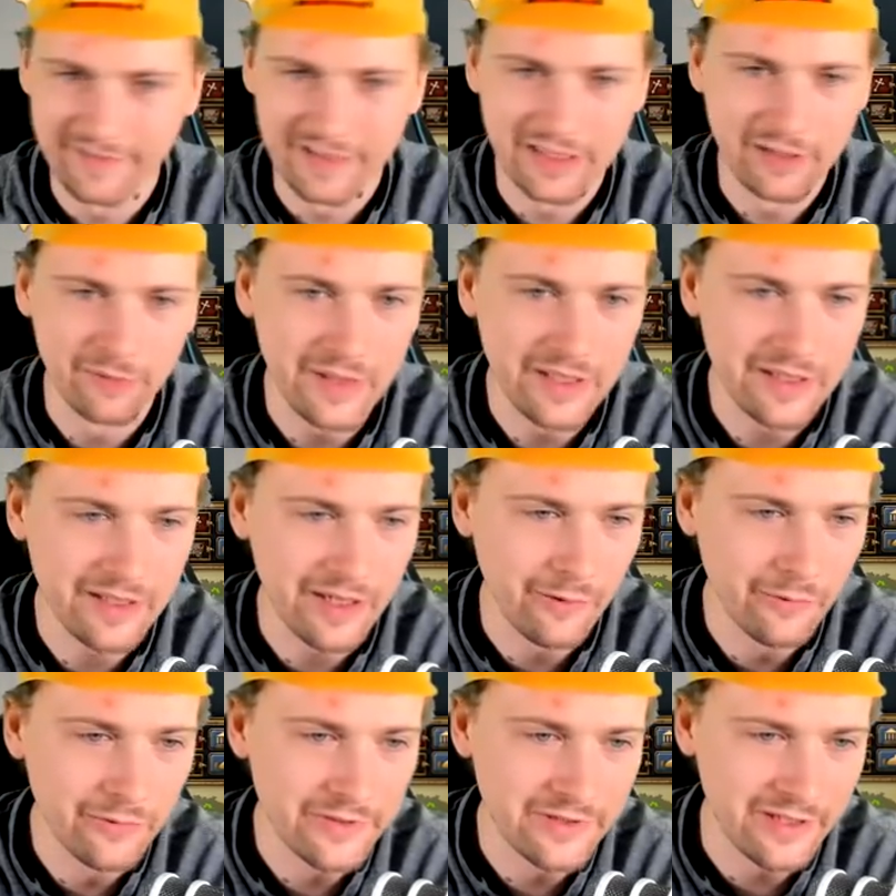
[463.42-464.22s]
Anyway,
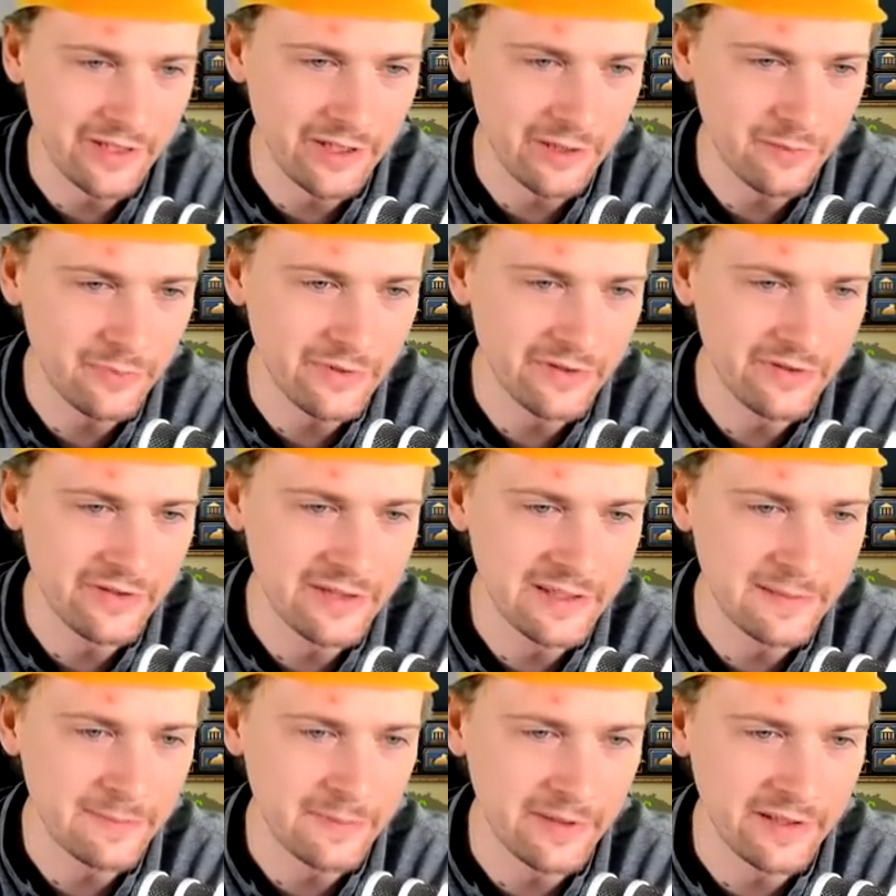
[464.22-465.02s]
I will start
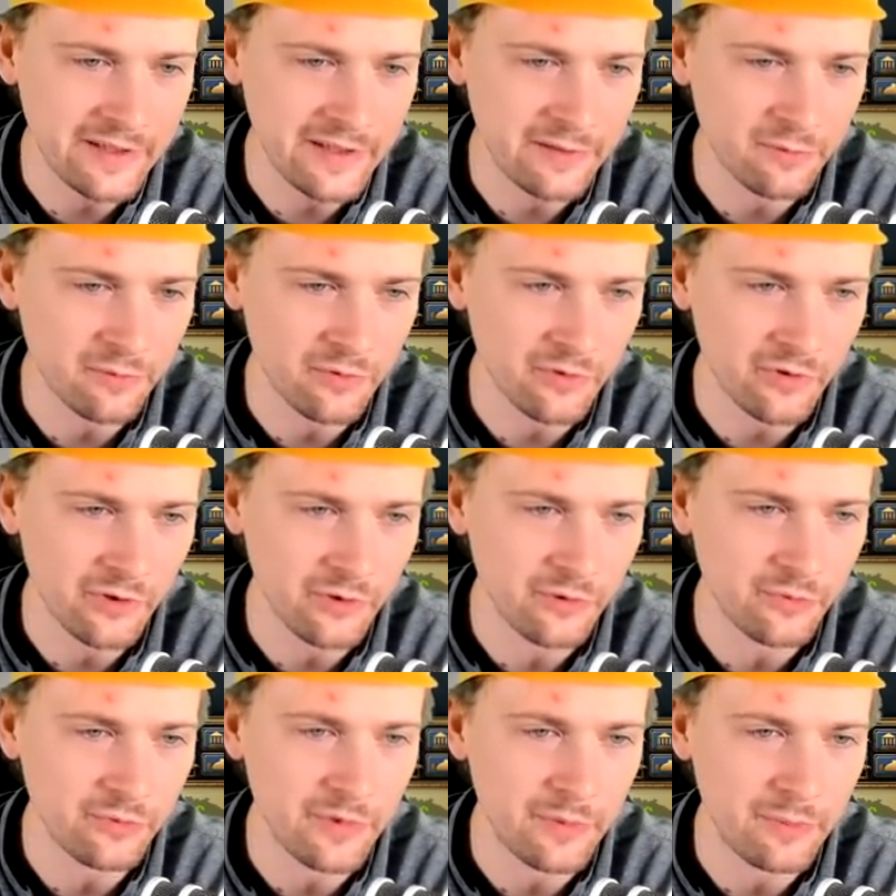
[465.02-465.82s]
building spy network
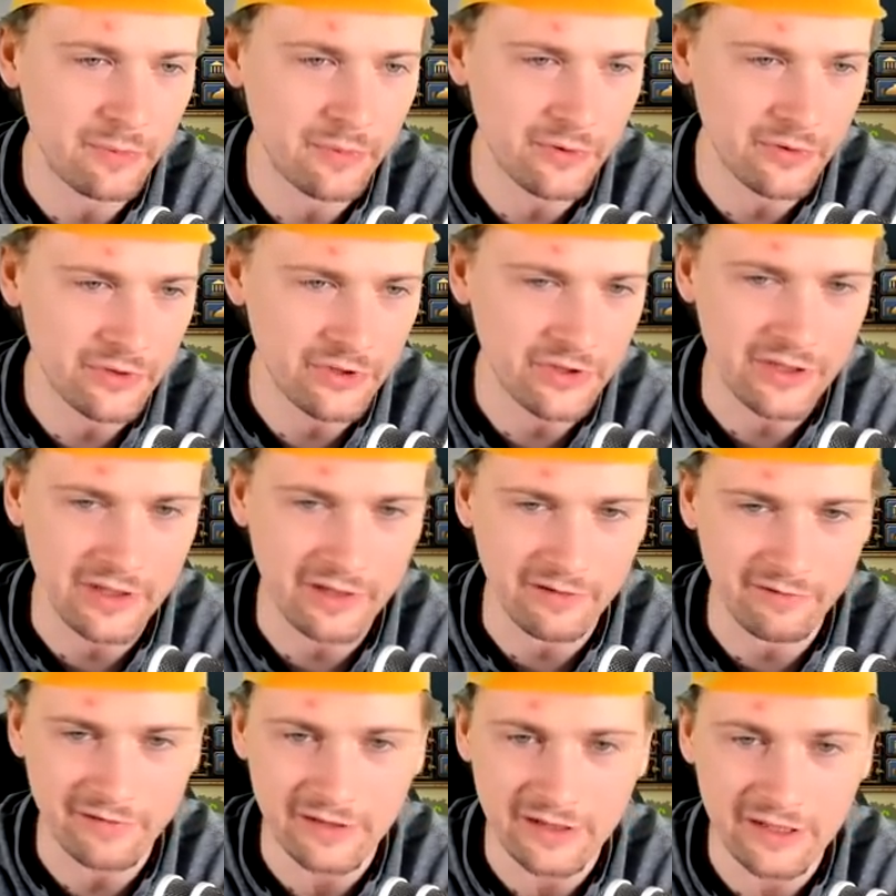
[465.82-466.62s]
on the
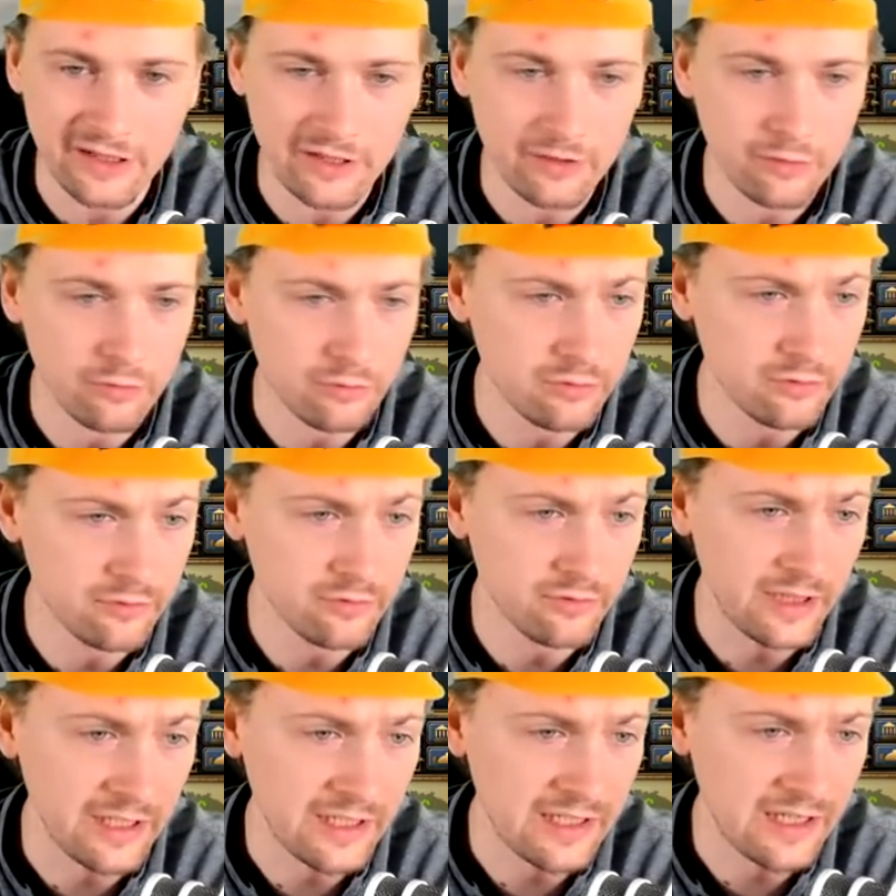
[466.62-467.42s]
Portugal.
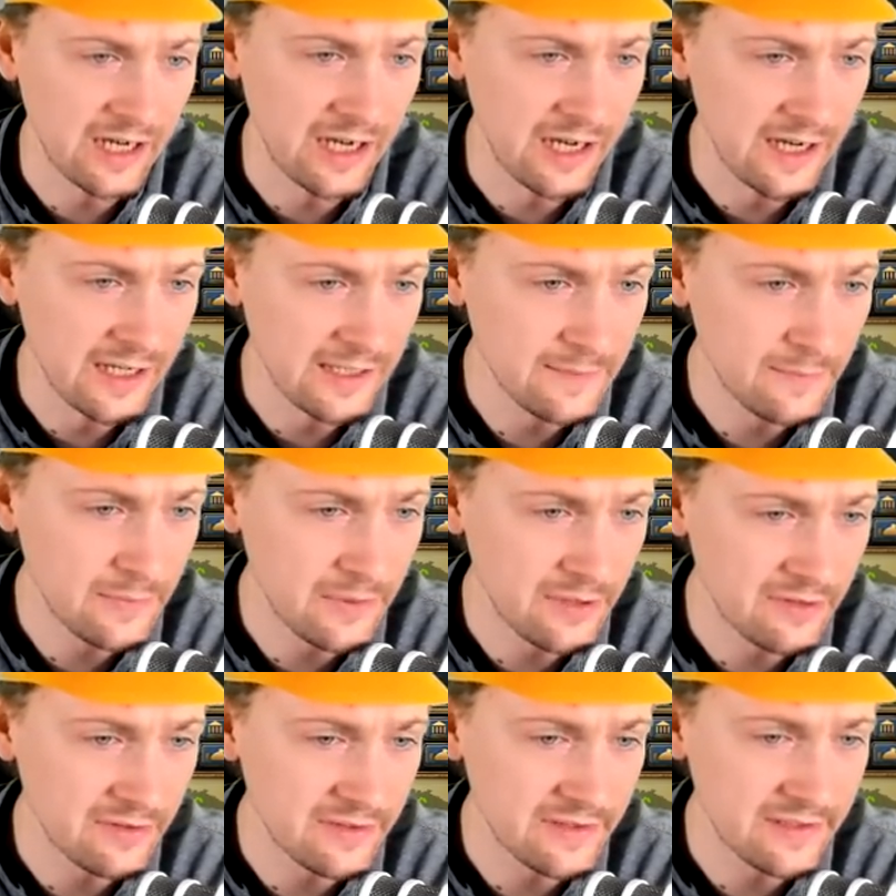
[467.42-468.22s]
I can't
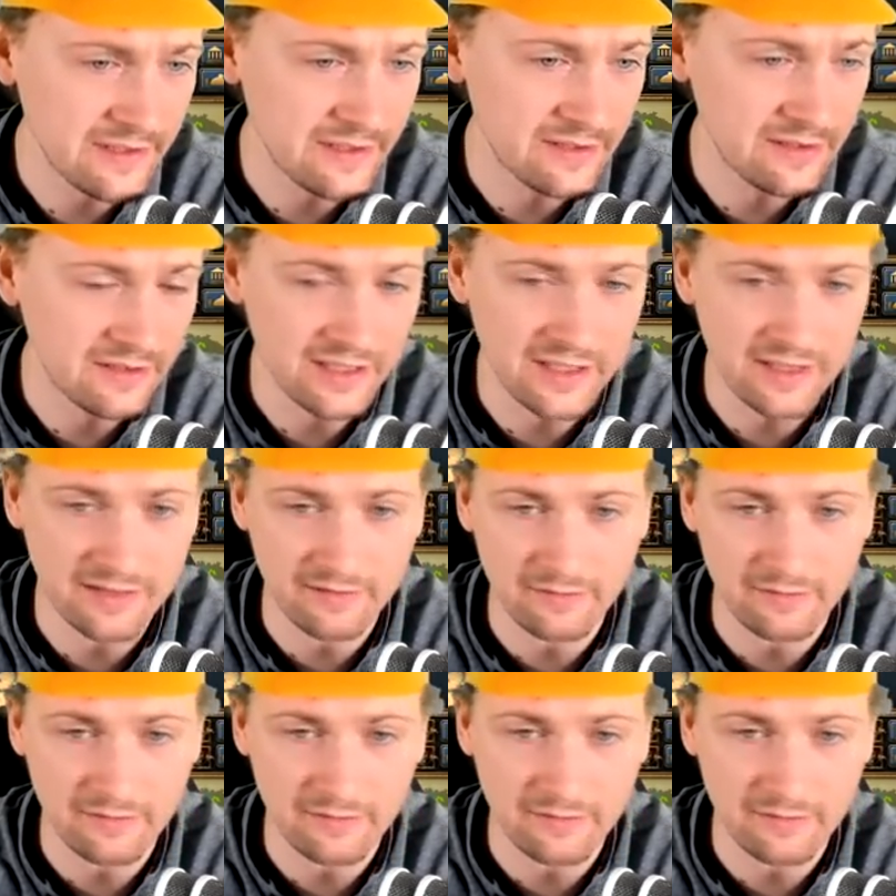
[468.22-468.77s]
because they are...